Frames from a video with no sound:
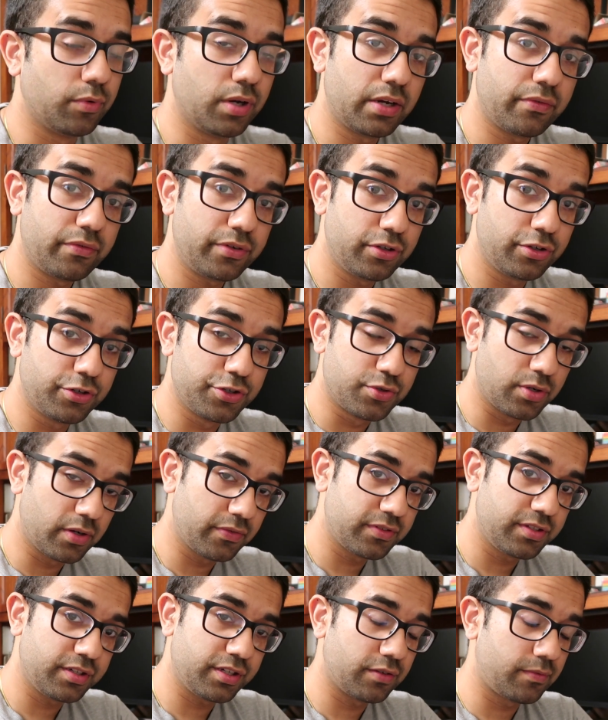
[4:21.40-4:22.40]
Whenever you're
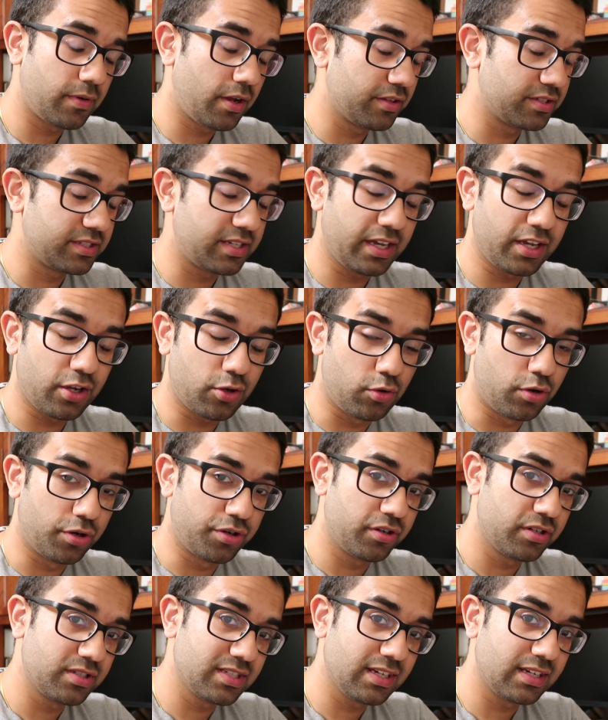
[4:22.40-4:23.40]
drifting around tight
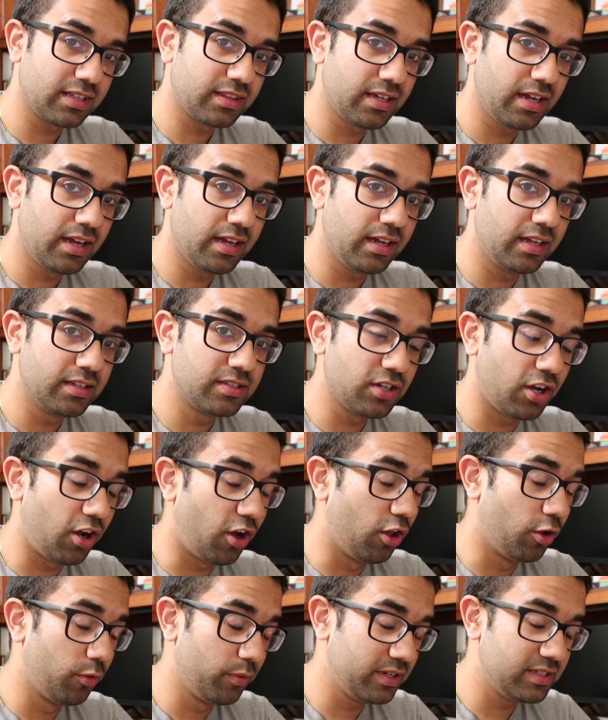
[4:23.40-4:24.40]
corners like that, it's
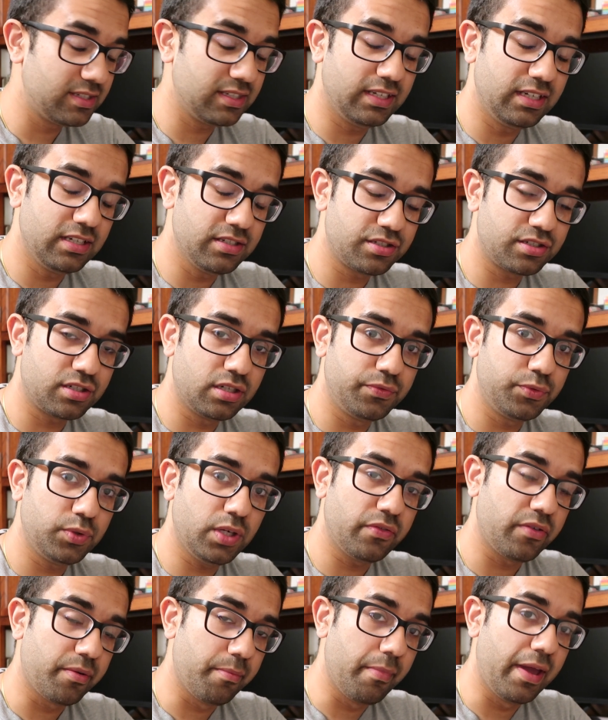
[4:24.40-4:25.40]
always easier if you
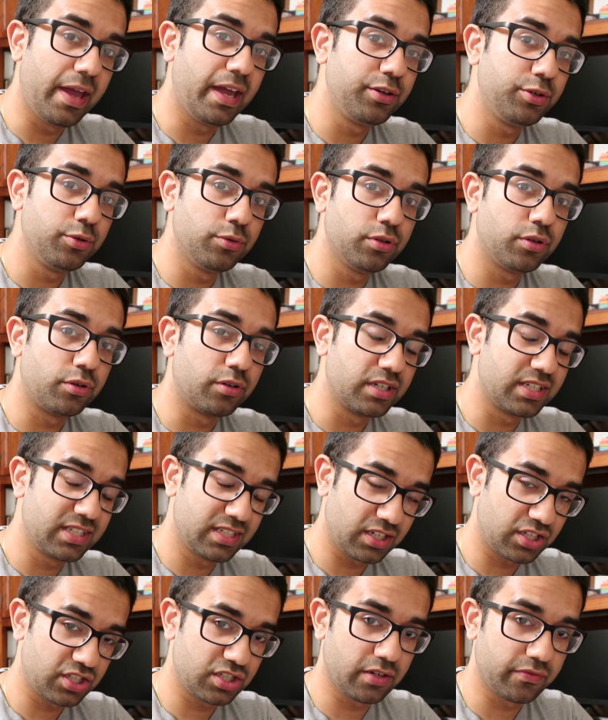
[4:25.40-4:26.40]
have a manual or a
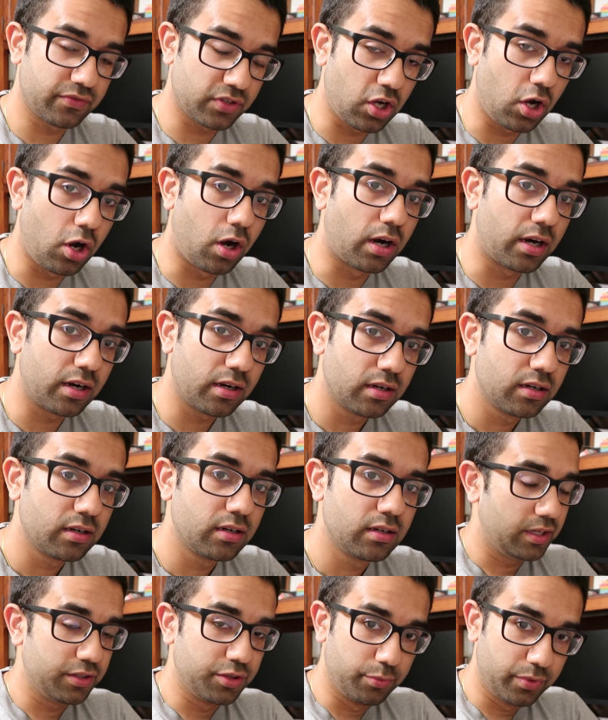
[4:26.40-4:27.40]
stick shift car.
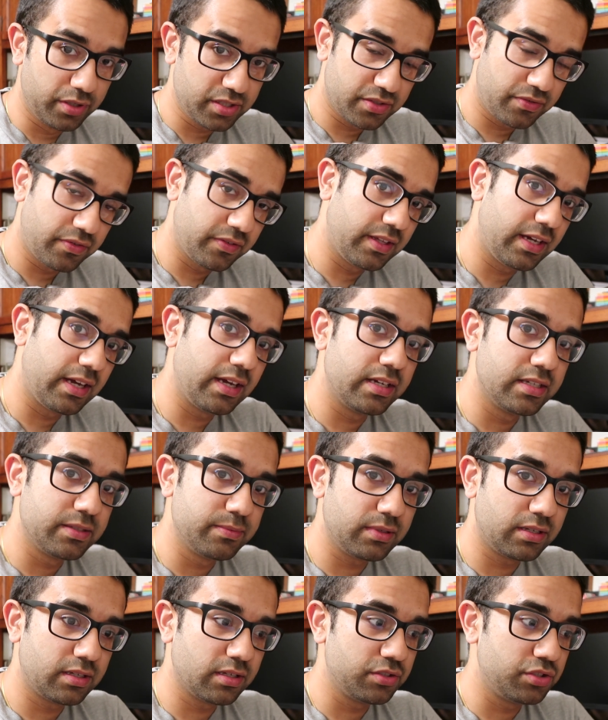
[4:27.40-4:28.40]
And the reason for that is
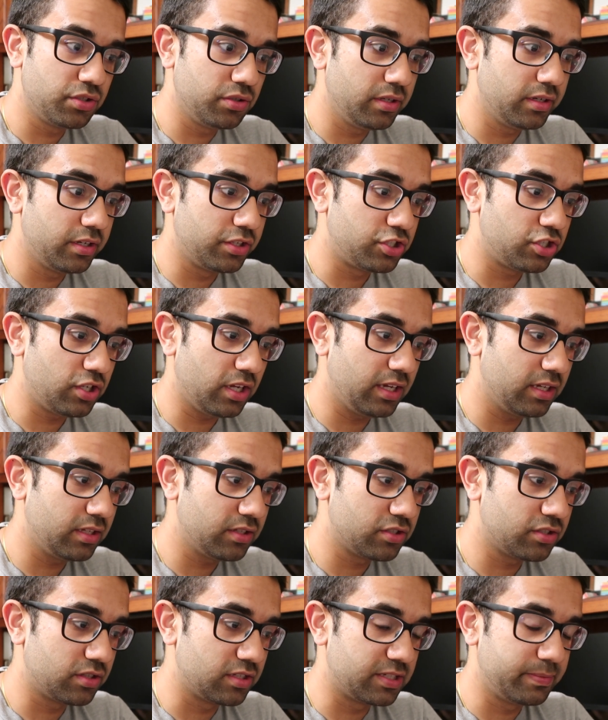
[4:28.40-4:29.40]
because you need to
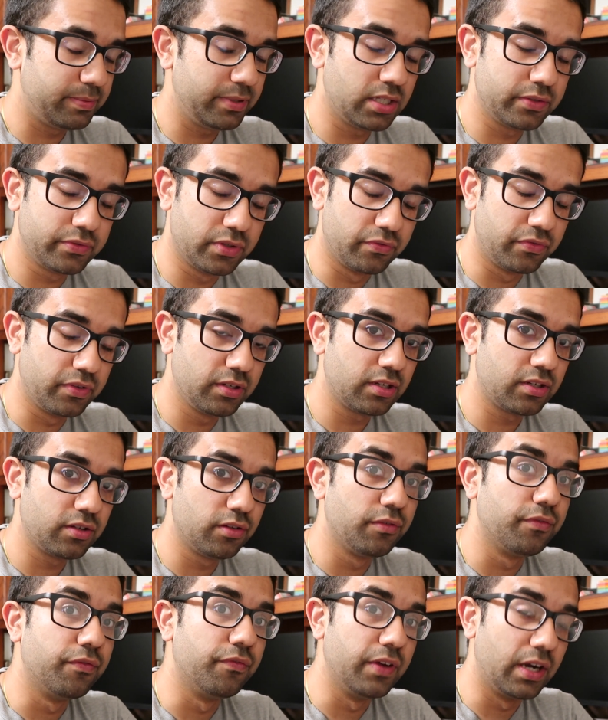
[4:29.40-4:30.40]
change the speed of your
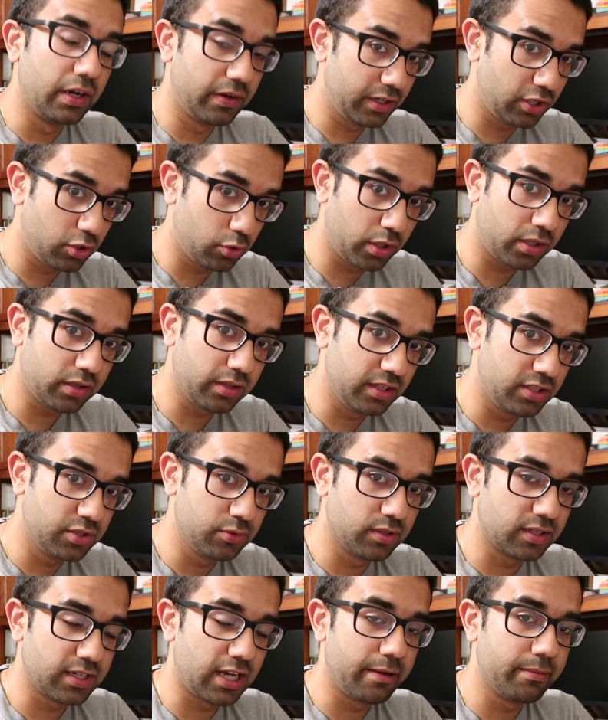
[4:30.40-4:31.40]
vehicle very quickly
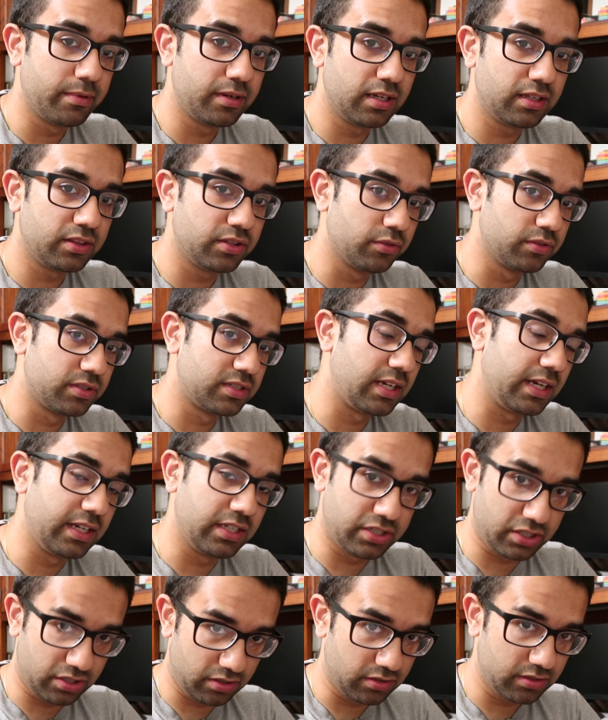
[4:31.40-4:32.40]
to accommodate those
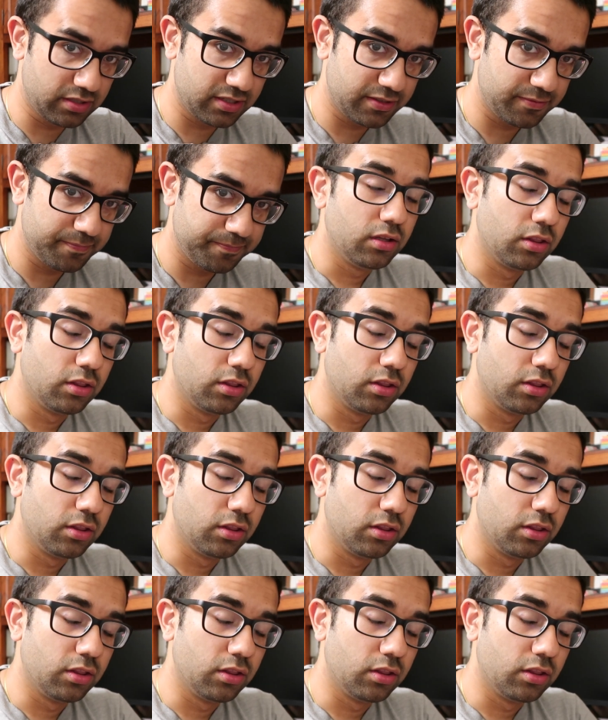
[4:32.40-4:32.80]
tight turns.